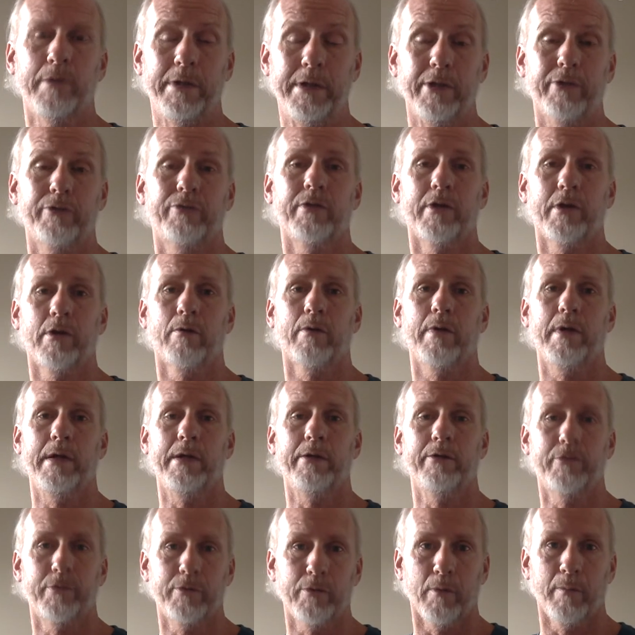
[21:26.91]
disagree and
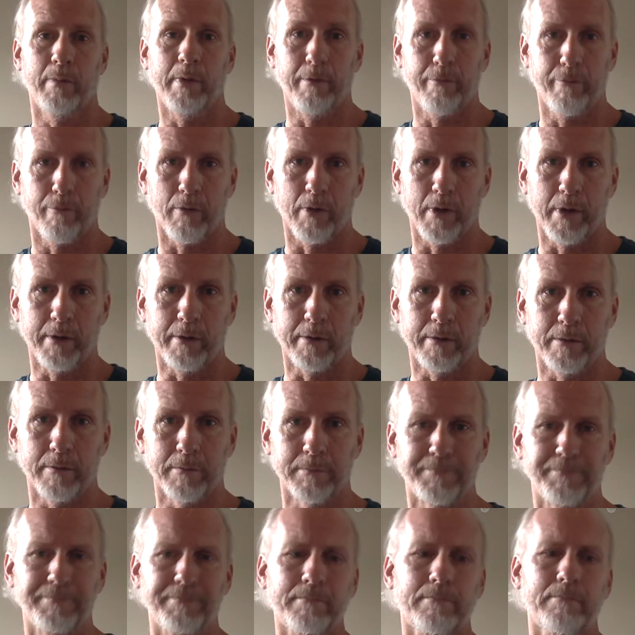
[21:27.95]
still be friends.
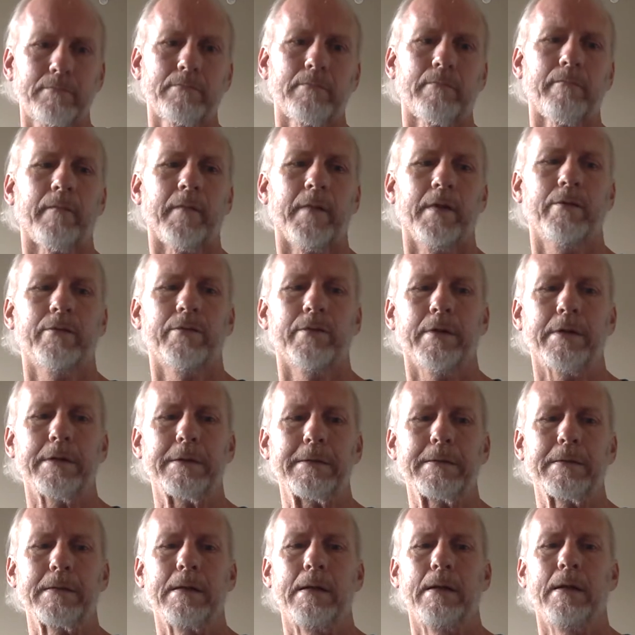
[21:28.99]

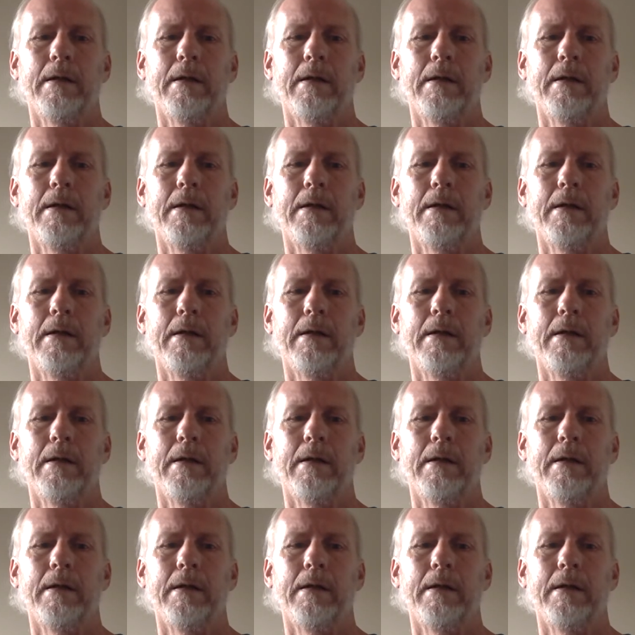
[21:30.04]
So